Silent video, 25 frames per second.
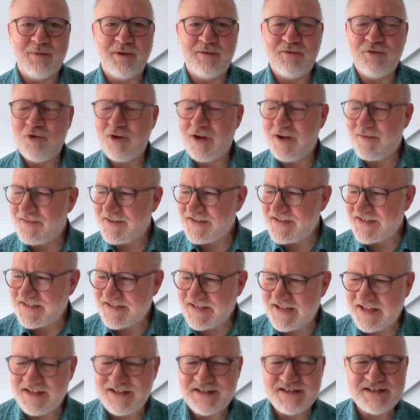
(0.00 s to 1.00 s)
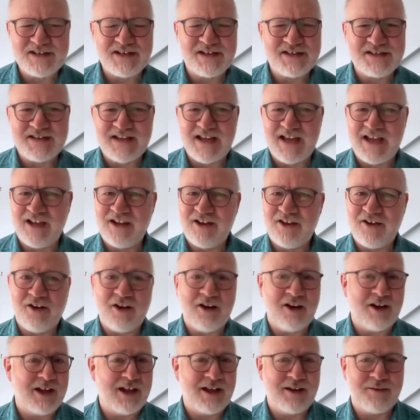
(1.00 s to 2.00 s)
Have you ever sensed his anger?
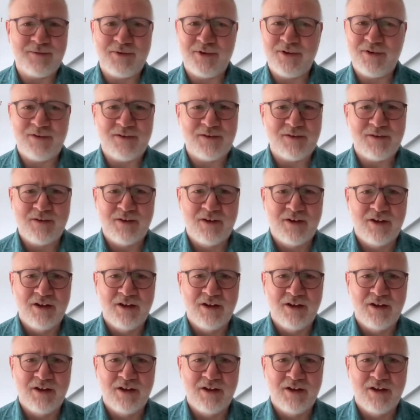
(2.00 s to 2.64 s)
I haven't.